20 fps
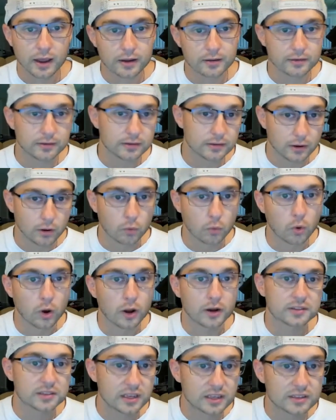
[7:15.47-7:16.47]

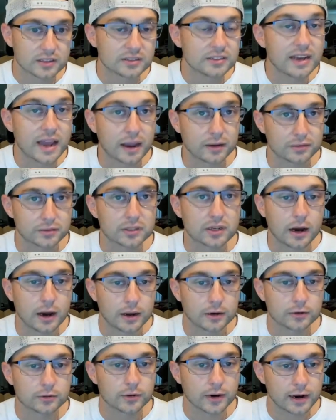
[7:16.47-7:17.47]
what's his next
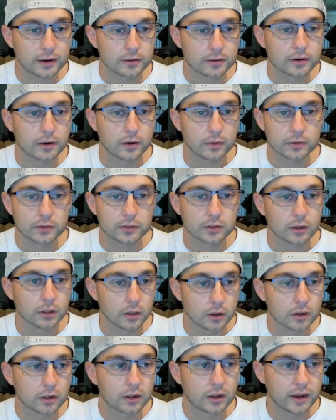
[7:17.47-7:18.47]
contract going to
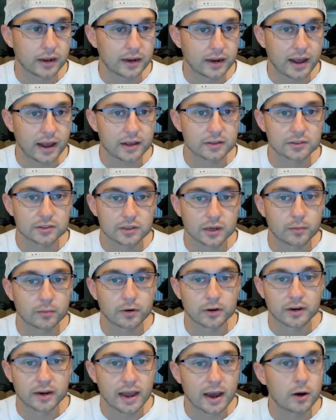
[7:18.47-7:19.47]
look like as
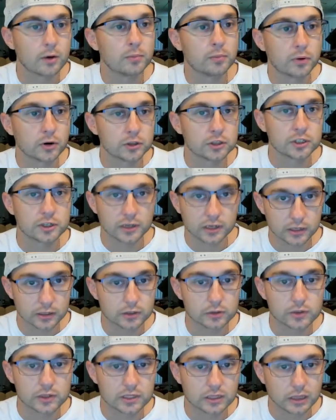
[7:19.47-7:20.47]
someone now pushing
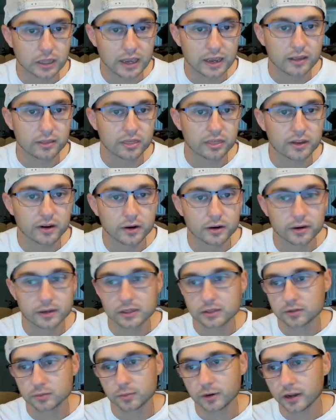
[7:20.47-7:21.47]
into his late
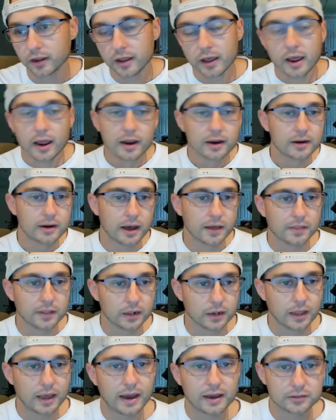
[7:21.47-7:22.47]
30s. But
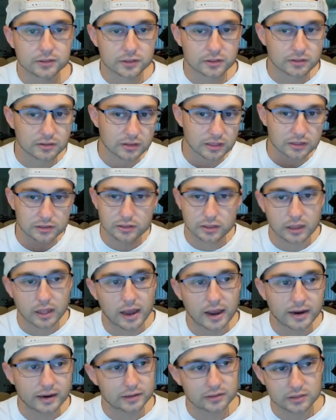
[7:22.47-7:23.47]
nonetheless, this
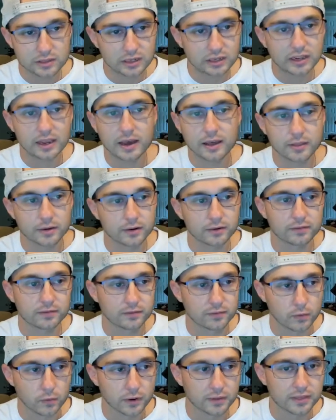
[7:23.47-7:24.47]
line is together
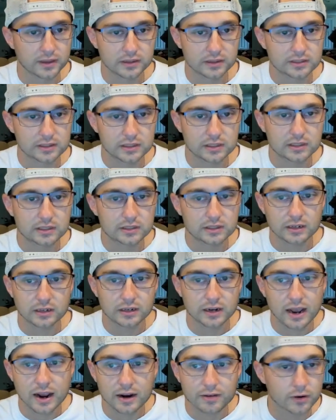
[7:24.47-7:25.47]
for this season,
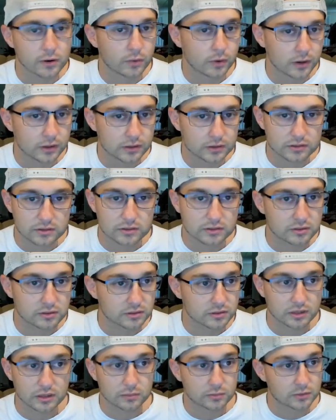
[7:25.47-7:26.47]
and everyone
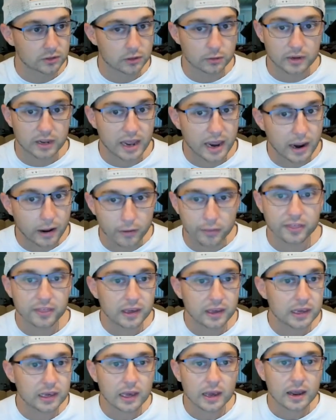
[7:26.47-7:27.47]
seems to be
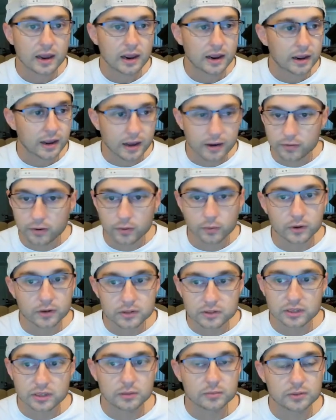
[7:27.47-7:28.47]
healthy. Everyone
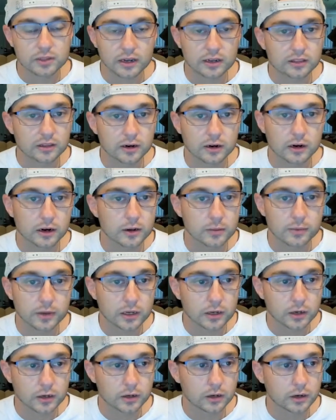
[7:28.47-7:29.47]
seems like they're going to be
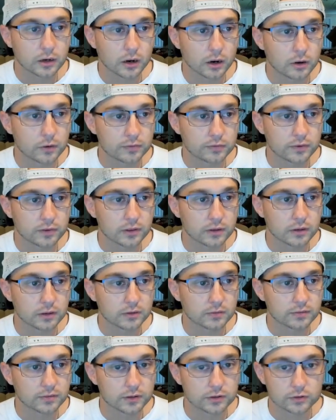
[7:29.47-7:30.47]
good to go for
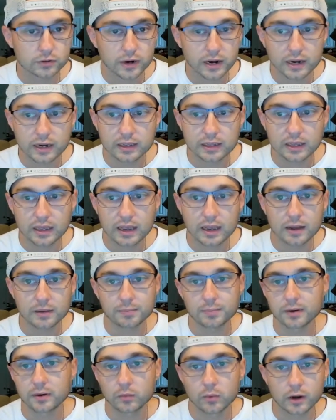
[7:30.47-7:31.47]
training
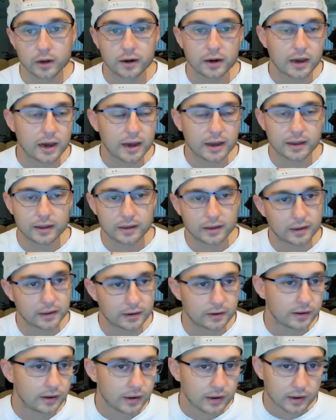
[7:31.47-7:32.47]
camp and whatnot.
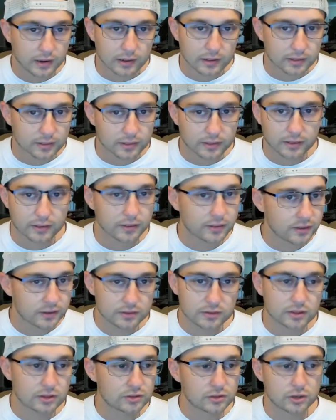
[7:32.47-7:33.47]
And
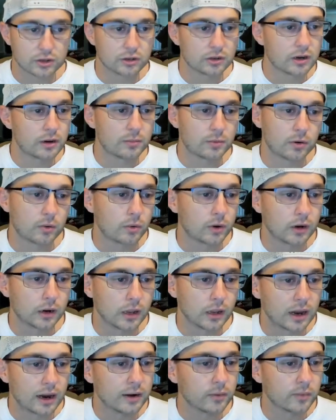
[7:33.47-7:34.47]
this is your number one
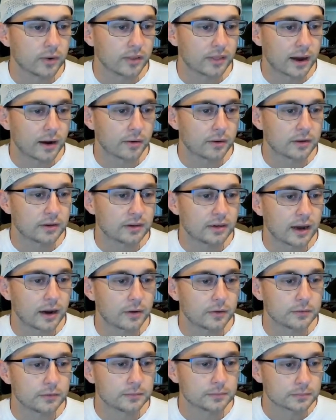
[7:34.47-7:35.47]
line without a
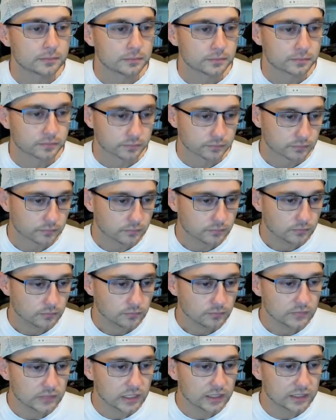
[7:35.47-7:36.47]
doubt.
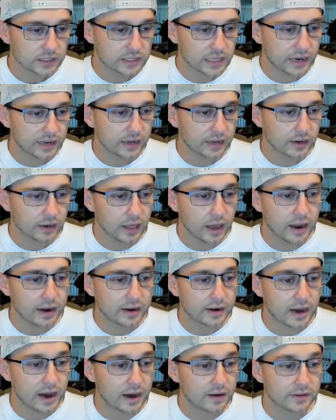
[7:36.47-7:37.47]
Second
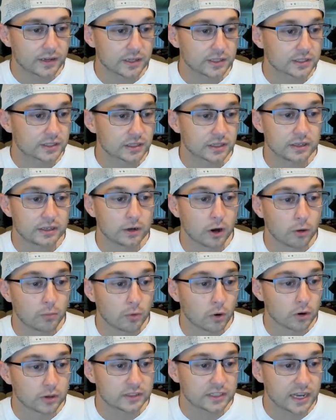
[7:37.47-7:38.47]
line, obviously, no
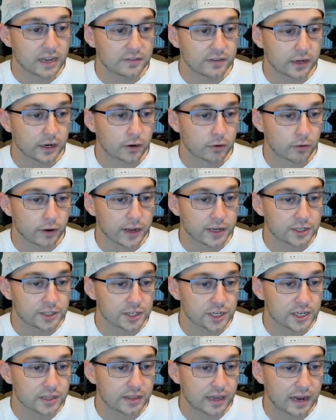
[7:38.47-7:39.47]
more David
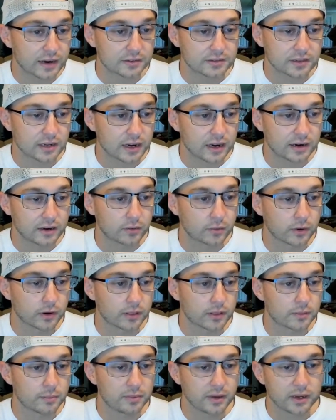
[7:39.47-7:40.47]
Krejci. That's kind of one
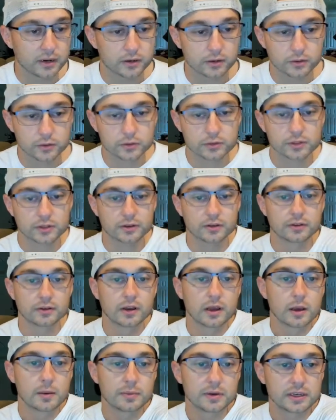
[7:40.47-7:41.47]
of the big news
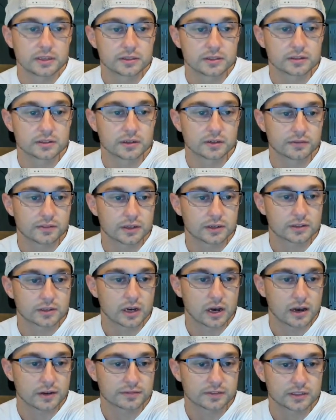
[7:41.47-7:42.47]
pieces of this
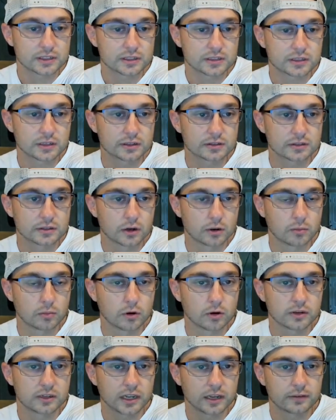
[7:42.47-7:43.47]
offseason is no
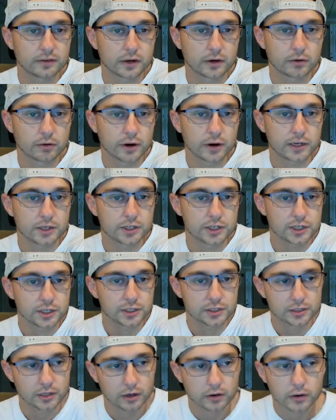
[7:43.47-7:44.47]
more David
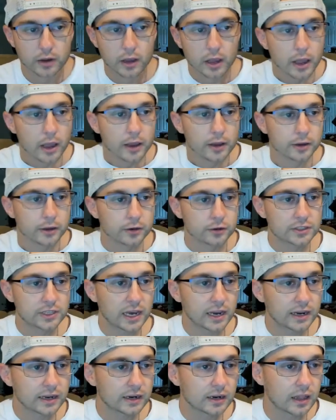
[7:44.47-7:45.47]
Krejci. So your
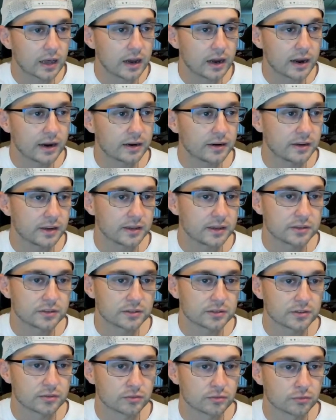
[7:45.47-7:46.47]
second line
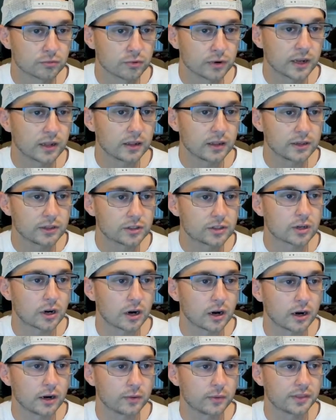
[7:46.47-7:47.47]
is really
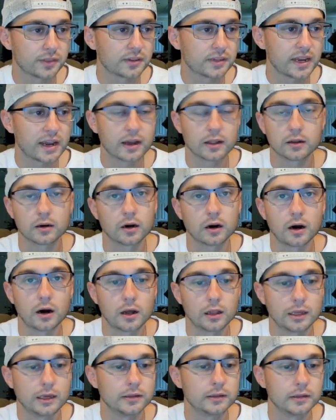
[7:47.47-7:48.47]
starting with Taylor
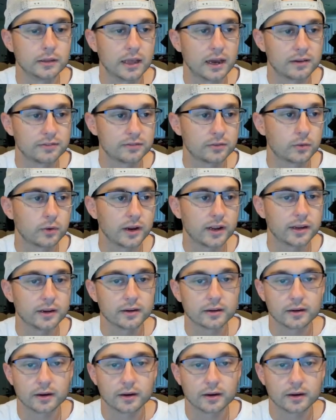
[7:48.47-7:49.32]
Hall on the left wing.